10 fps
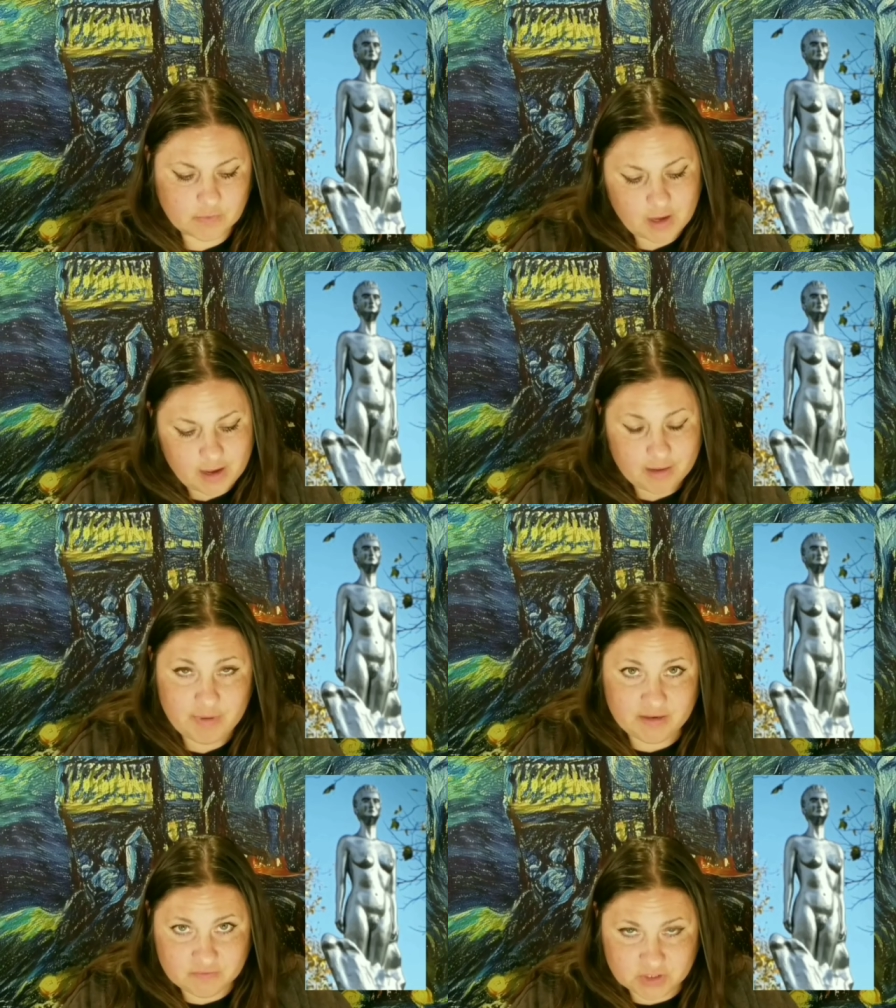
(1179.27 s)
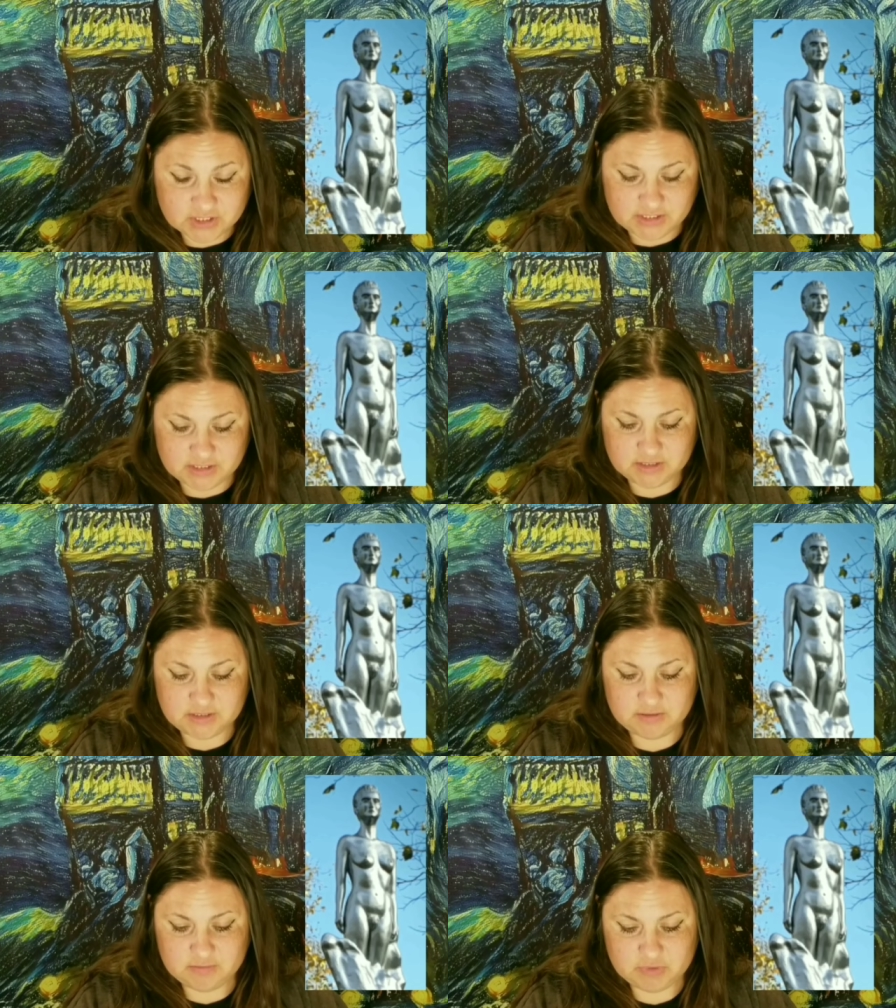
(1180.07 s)
i paint
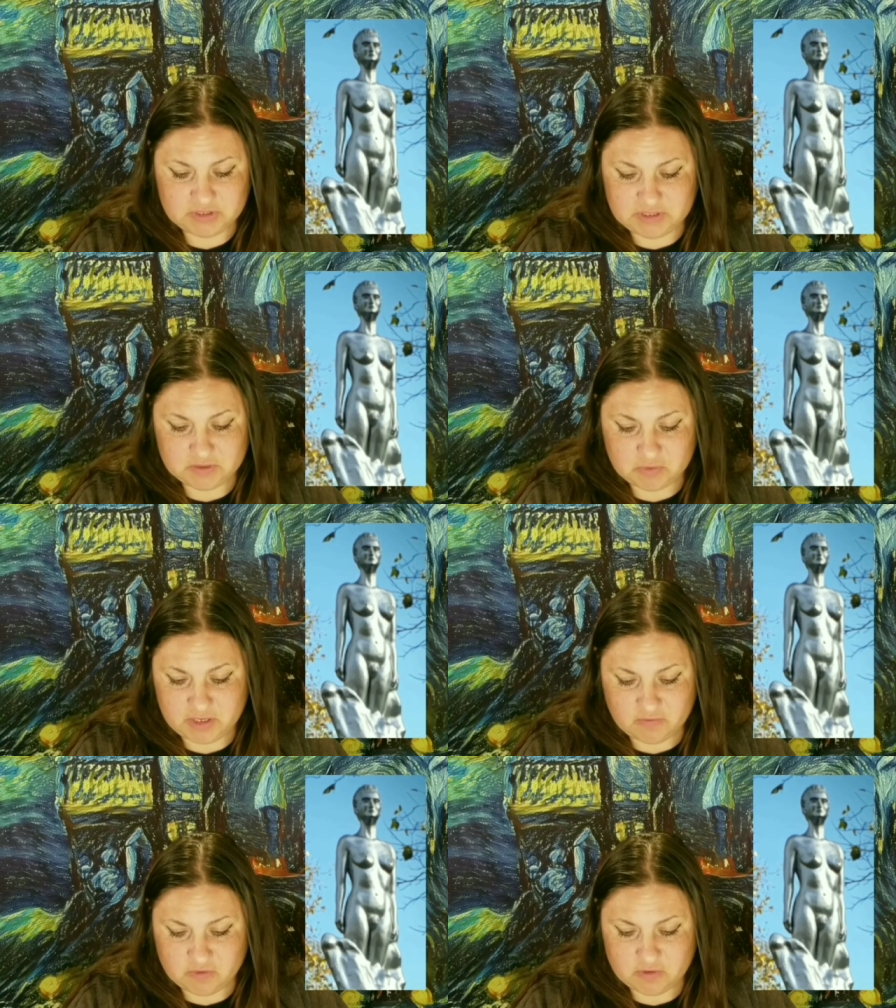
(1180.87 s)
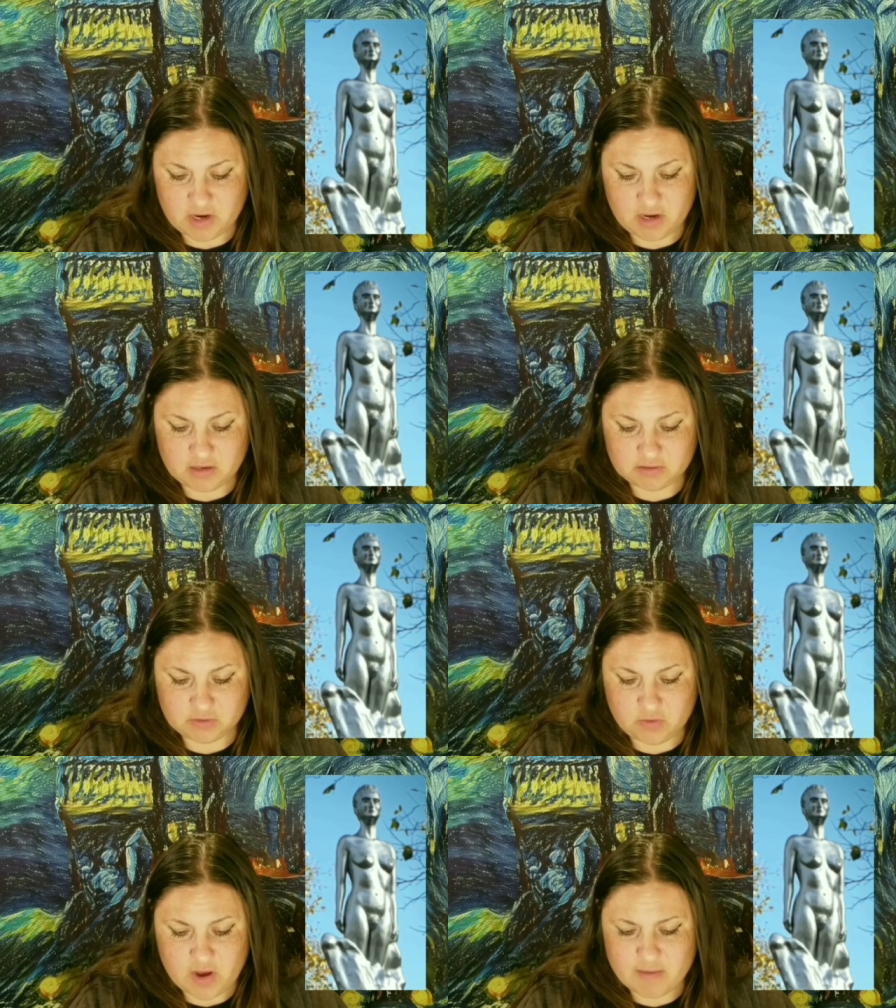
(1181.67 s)
vaginas pussies whatever uh,
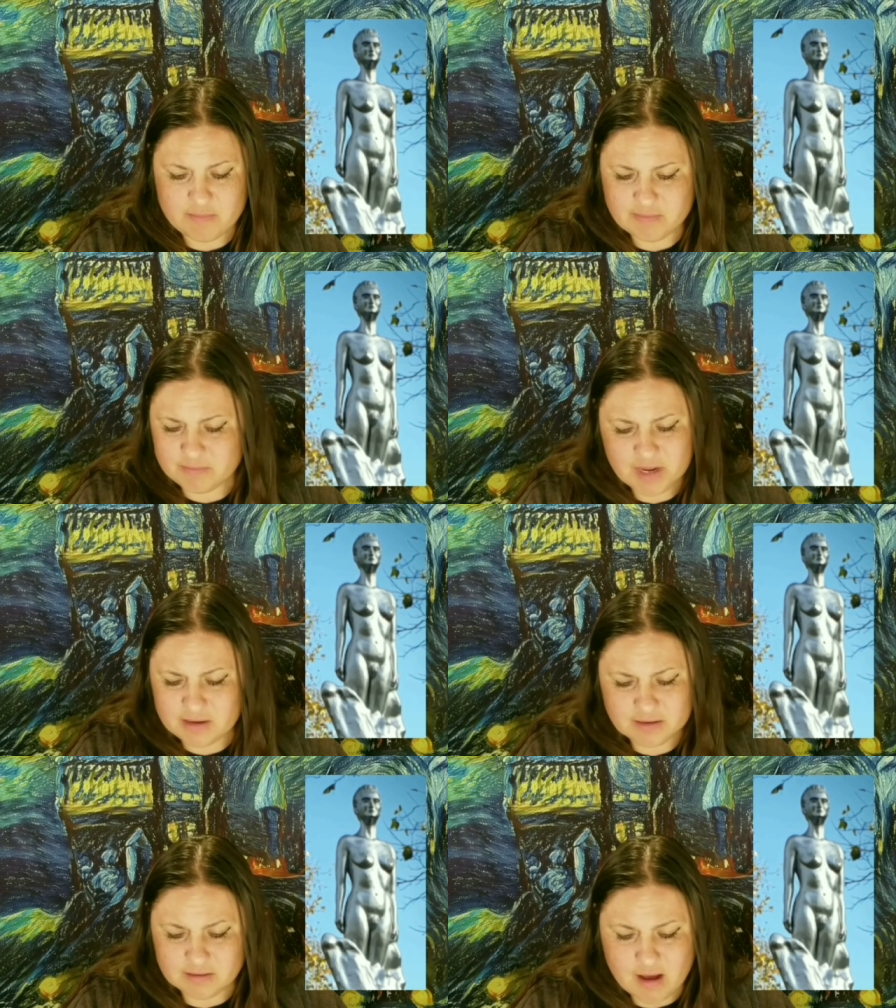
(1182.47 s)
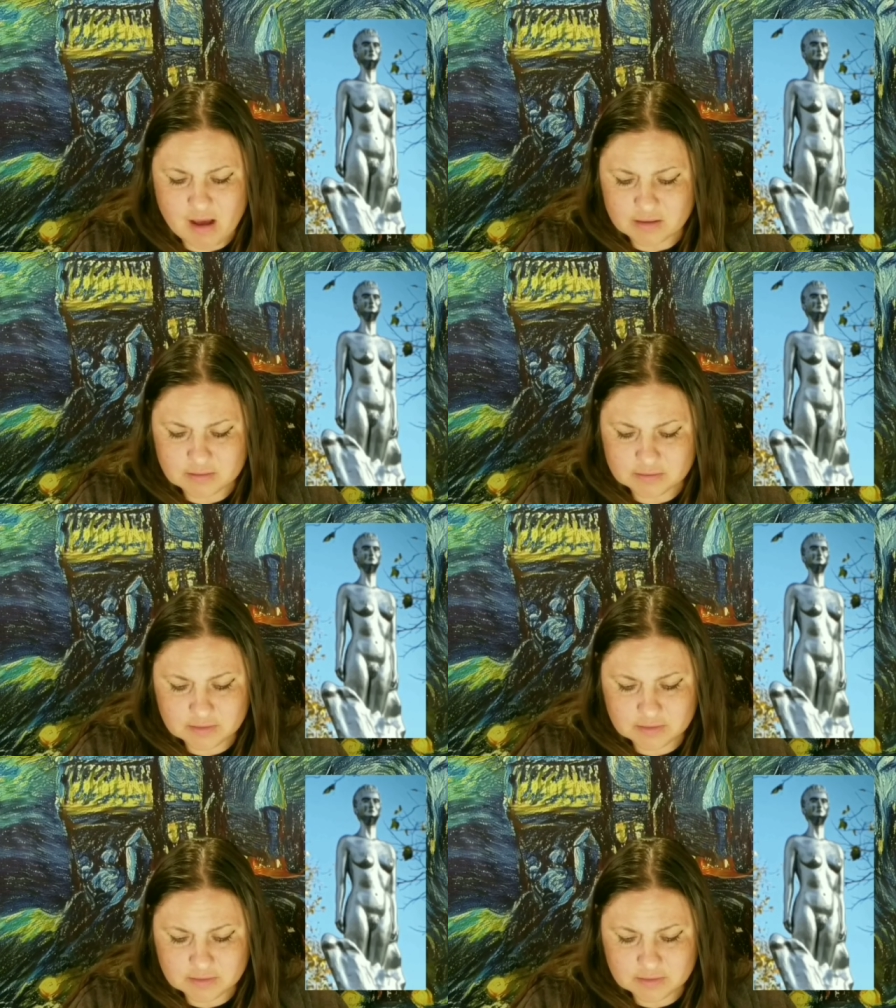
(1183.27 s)
so i'm, I'm not gonna knock